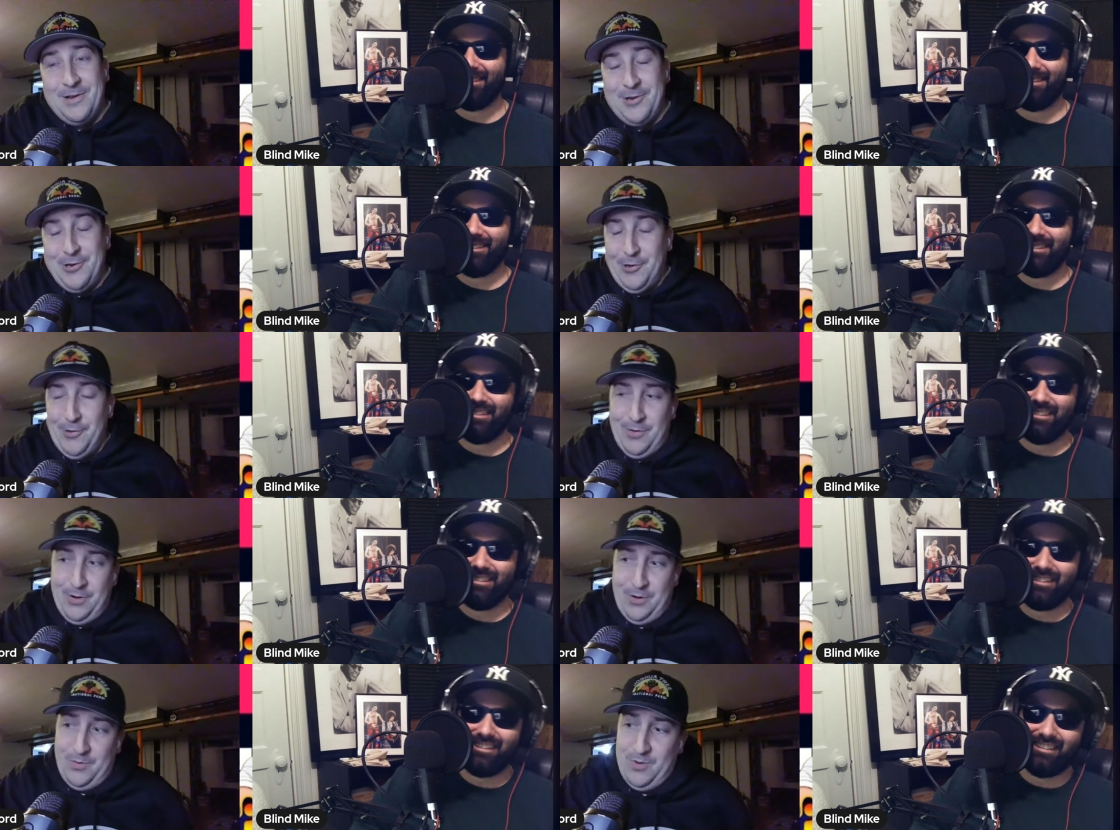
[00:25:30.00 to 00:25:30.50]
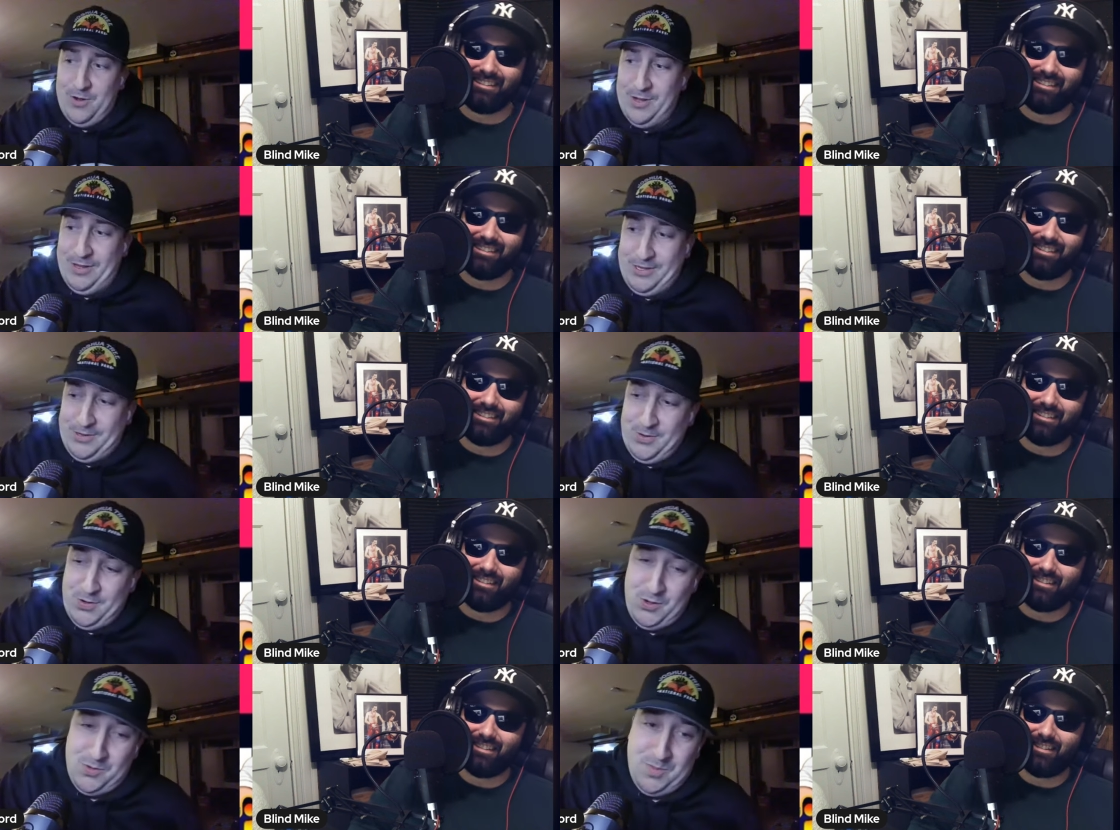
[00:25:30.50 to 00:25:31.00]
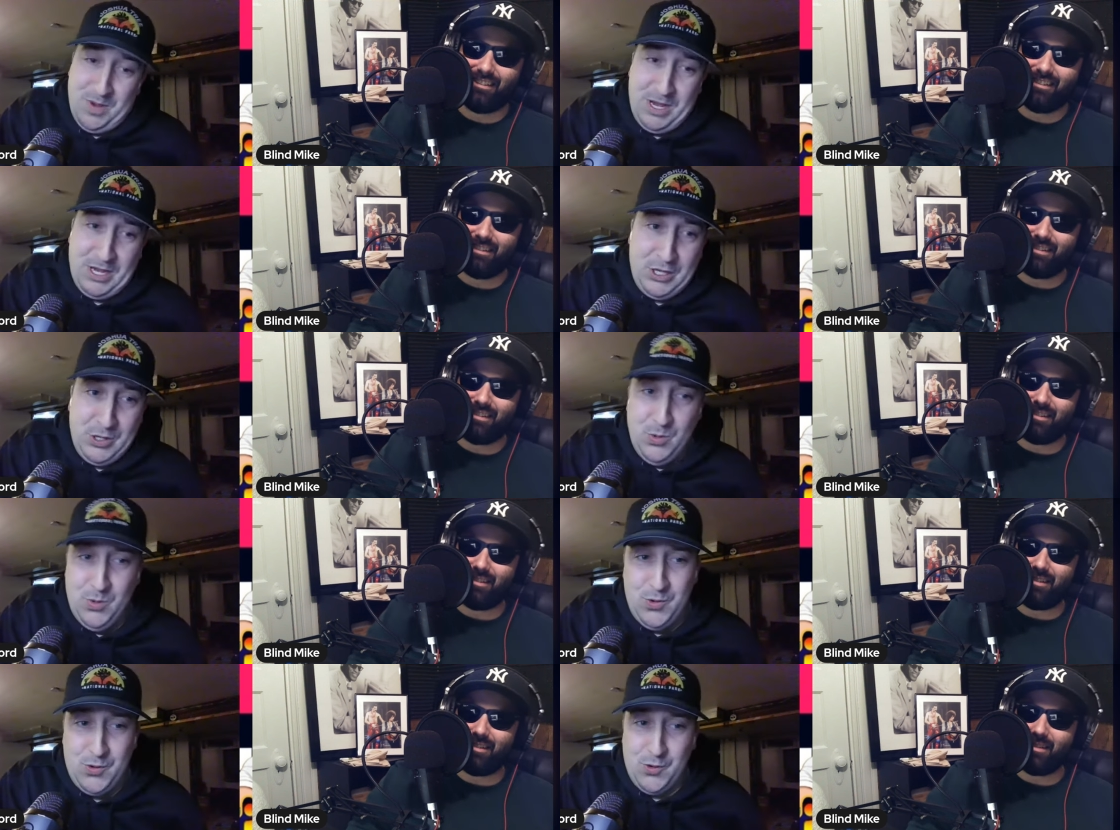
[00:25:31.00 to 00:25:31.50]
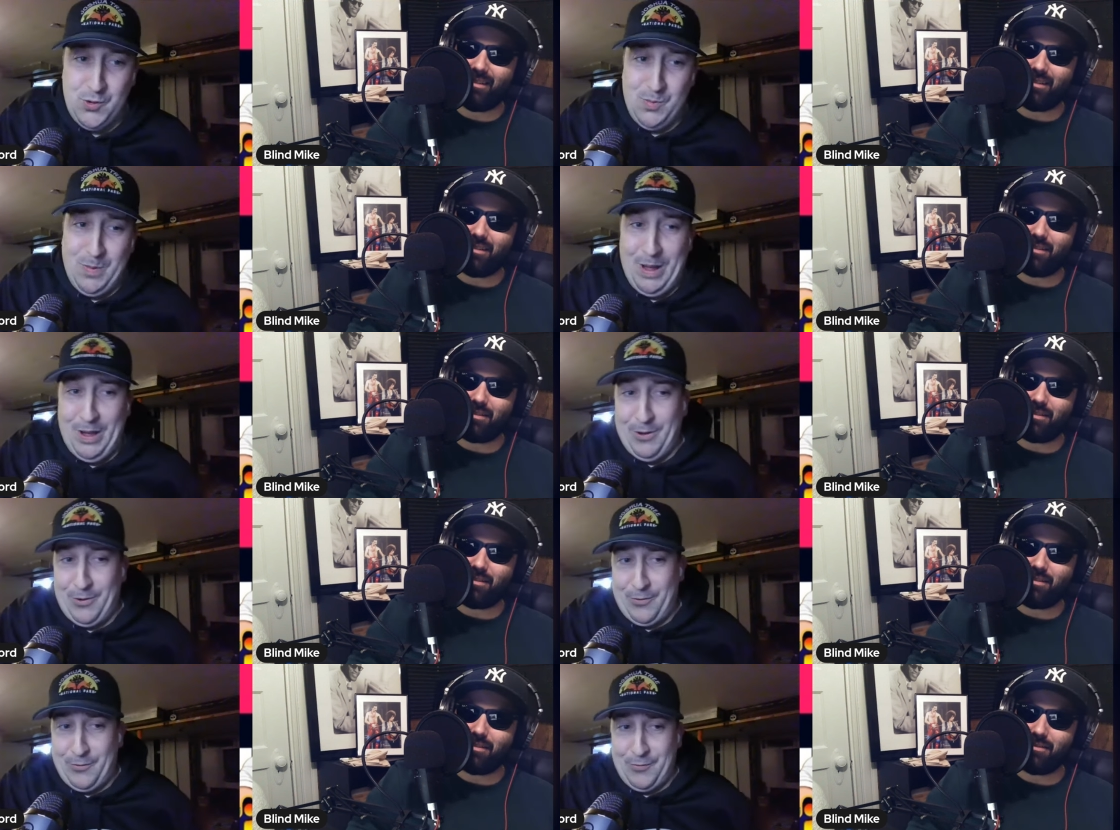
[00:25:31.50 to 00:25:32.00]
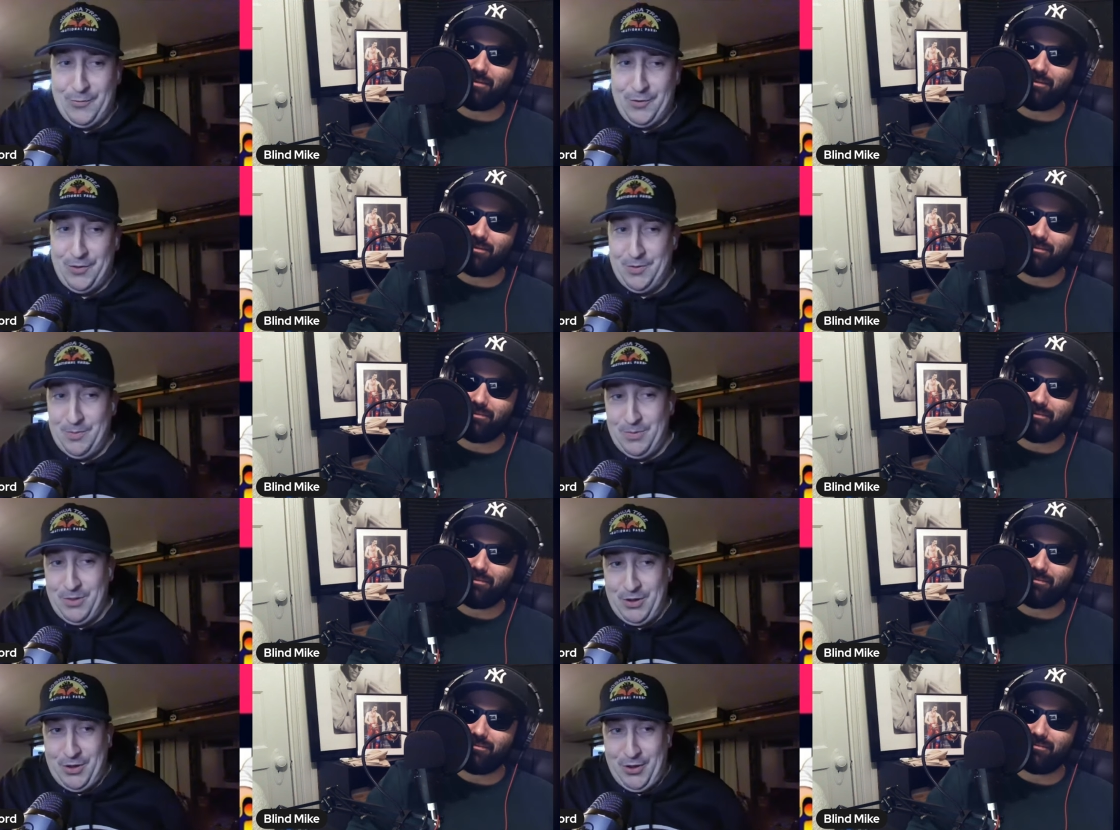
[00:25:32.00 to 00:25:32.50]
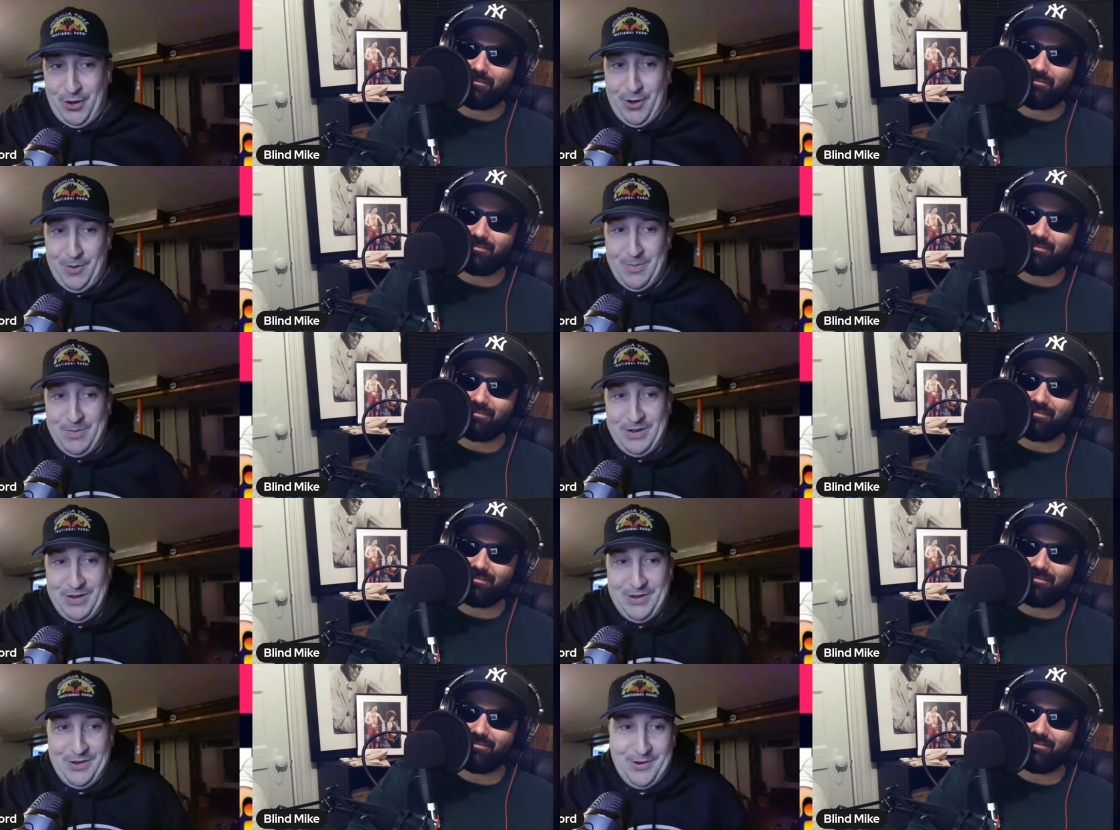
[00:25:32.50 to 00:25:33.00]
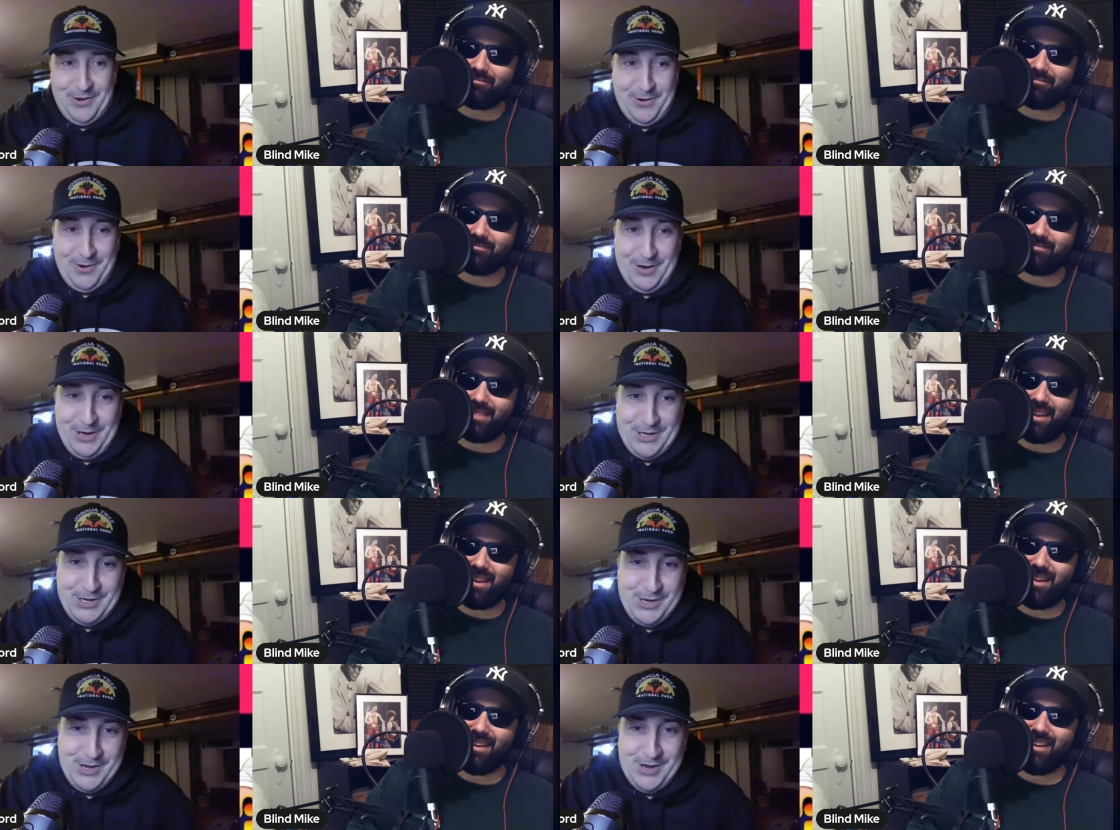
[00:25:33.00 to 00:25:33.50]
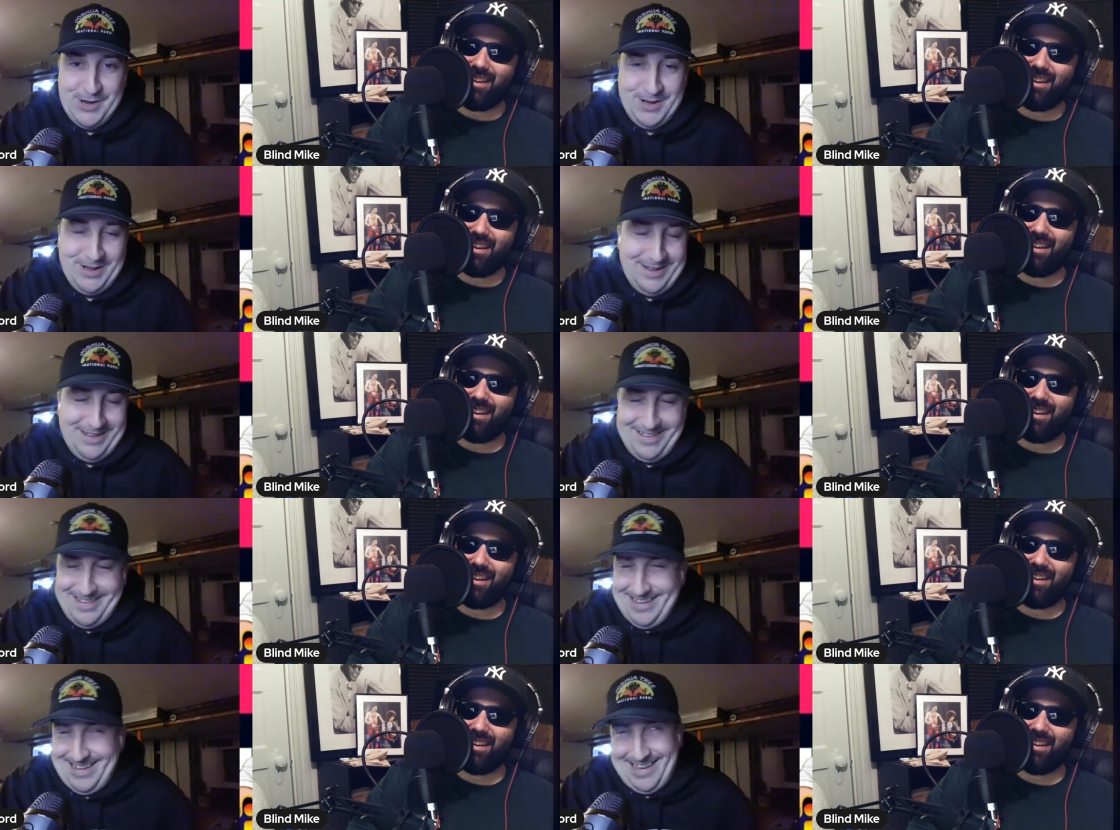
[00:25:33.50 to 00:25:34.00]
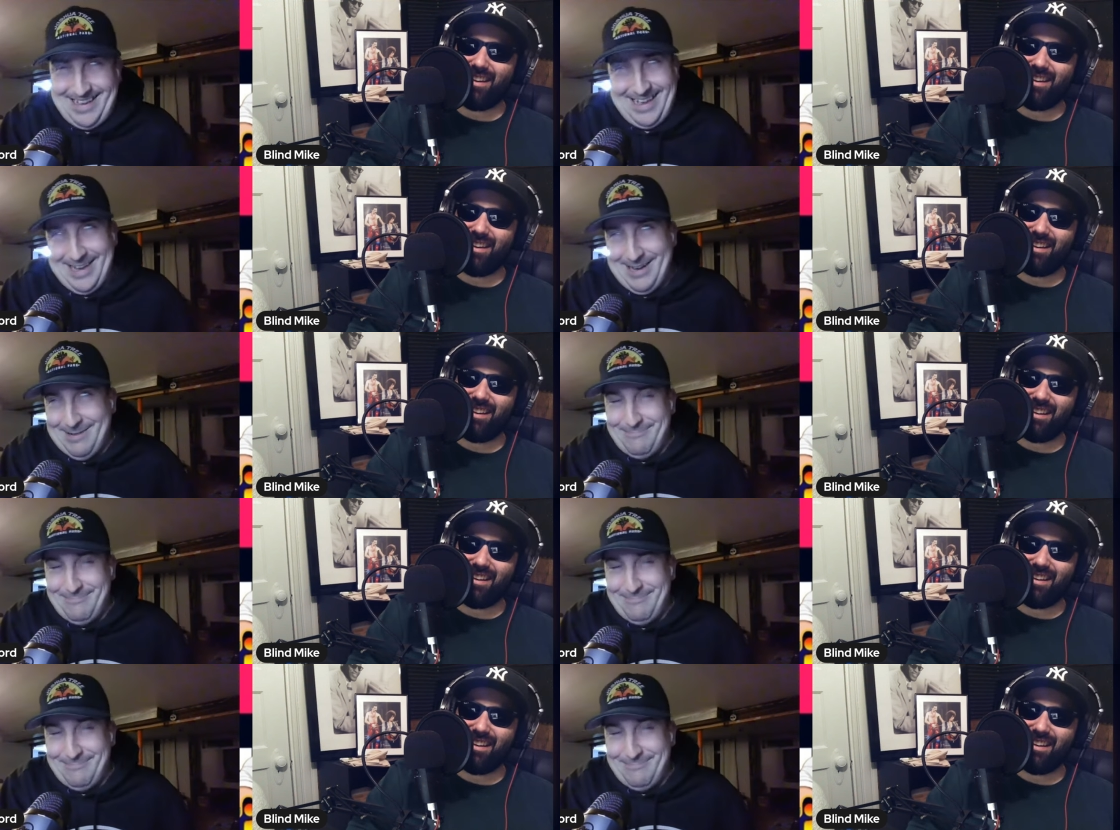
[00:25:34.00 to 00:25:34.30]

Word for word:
Speaker 1: You know what it was? It was my YouTube algorithm that got me here. I saw it. It's yeah,